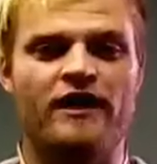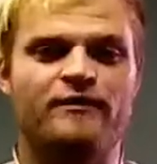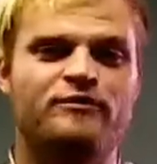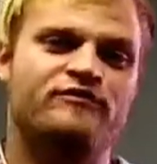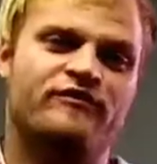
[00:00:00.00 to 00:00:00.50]

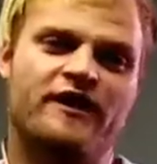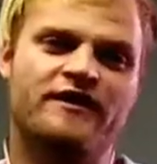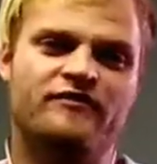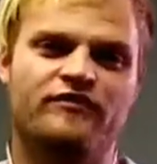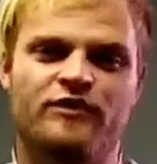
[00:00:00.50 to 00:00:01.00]
Welcome to
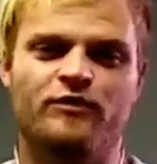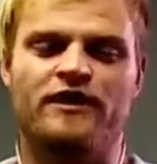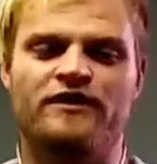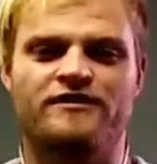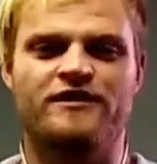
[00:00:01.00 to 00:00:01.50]
VitaFit
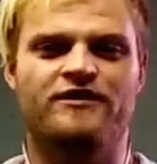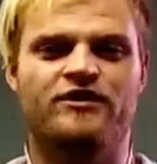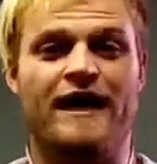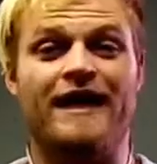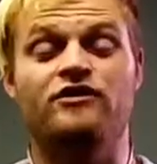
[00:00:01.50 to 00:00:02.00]
Wellness
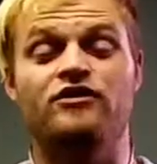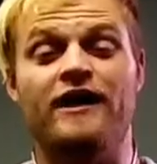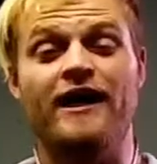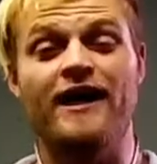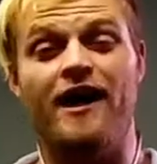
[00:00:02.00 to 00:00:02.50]
Center, and
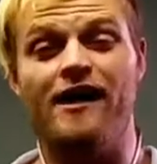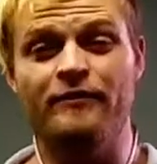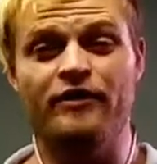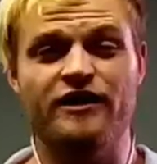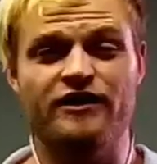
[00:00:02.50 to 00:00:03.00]
today
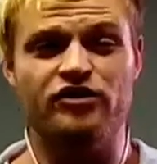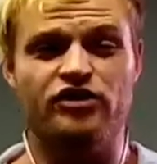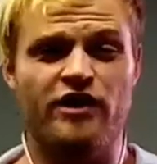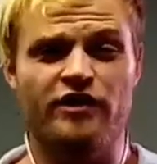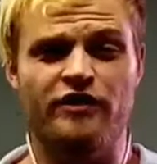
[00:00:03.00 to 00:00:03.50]
I'm going to
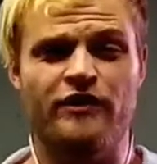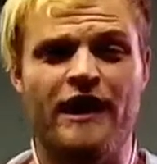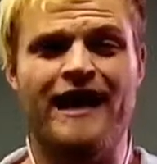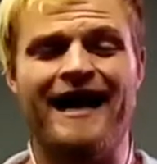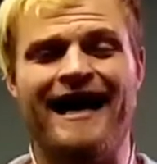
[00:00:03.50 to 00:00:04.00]
show you
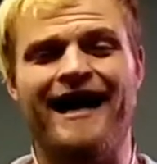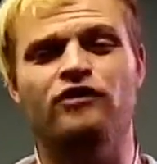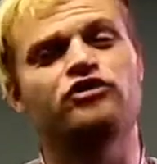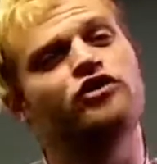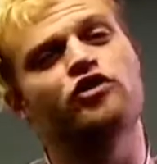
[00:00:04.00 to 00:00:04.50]

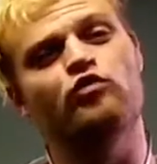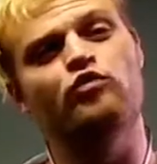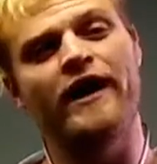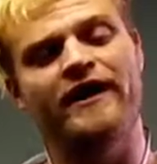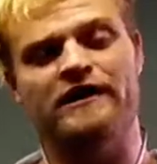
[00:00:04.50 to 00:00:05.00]
how to
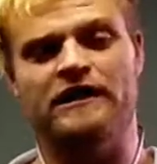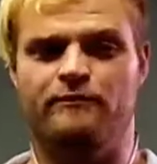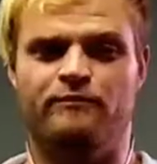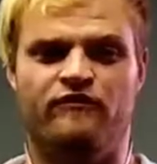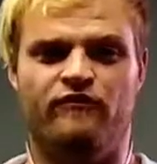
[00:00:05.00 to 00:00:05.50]

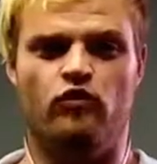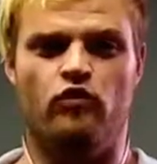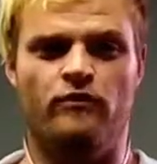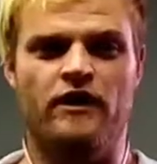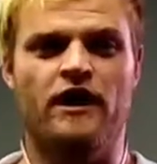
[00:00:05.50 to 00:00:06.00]
correctly
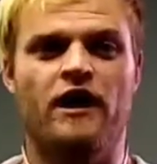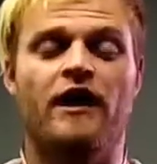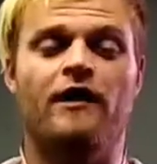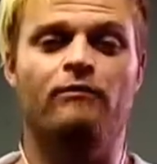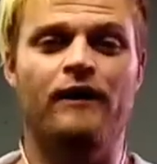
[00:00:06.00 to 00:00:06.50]
perform
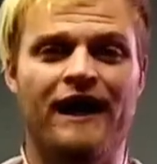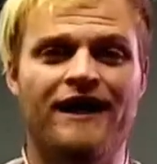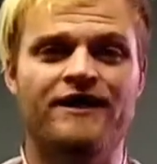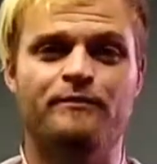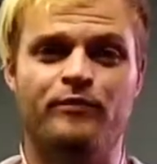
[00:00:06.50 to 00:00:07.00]
a
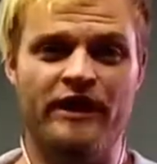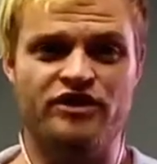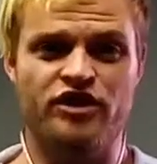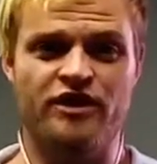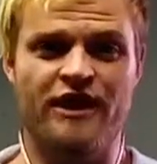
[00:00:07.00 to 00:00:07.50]
blood
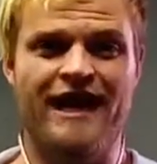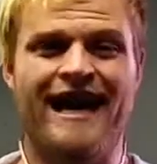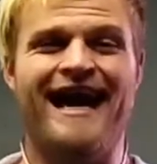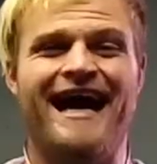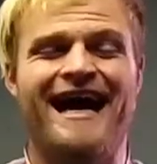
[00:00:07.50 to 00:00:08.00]
pressure
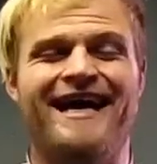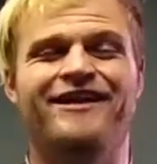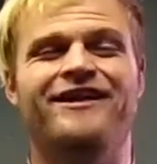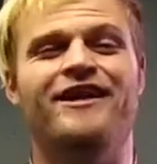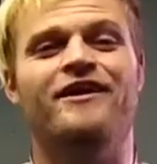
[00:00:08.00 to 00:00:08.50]

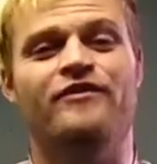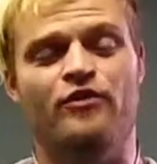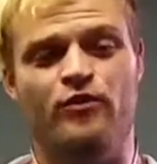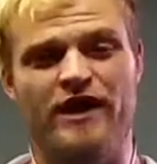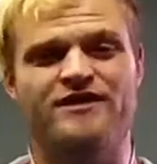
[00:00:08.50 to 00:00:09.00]
and
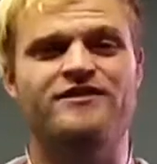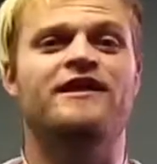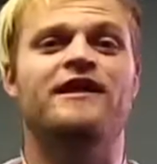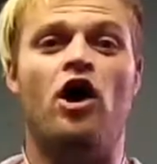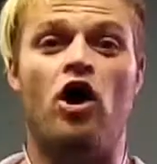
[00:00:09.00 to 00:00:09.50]
the
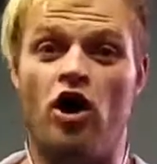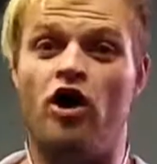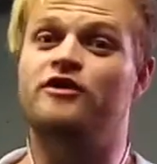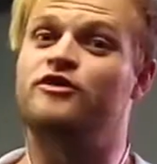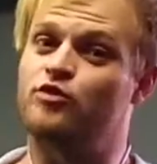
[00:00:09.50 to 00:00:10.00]
resting
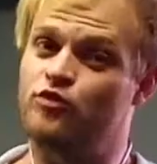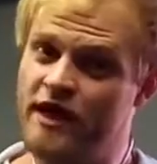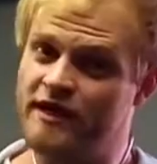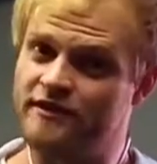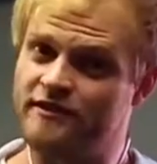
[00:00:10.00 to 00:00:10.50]
heart
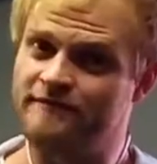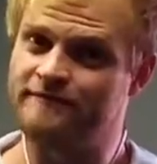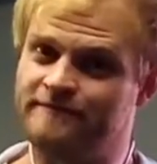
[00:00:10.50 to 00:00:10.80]
rate.